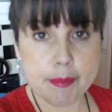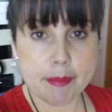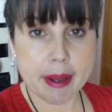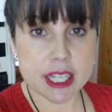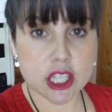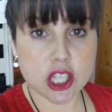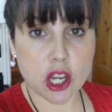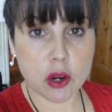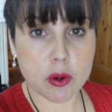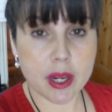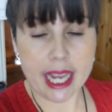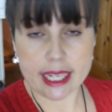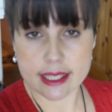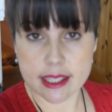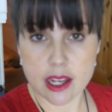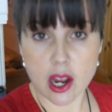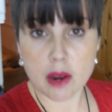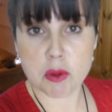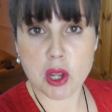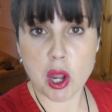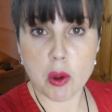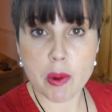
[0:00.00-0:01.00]
So yes,
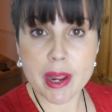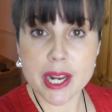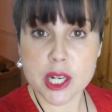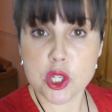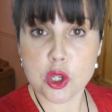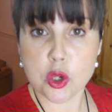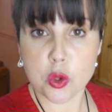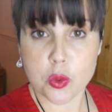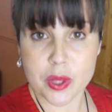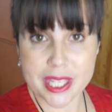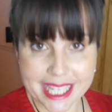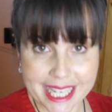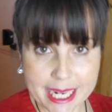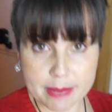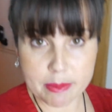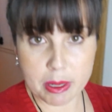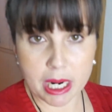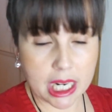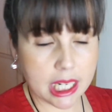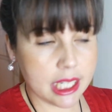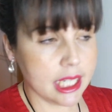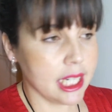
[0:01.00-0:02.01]
I'm going to the
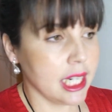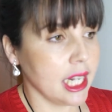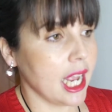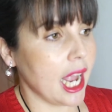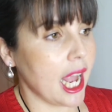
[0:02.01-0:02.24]
cinema.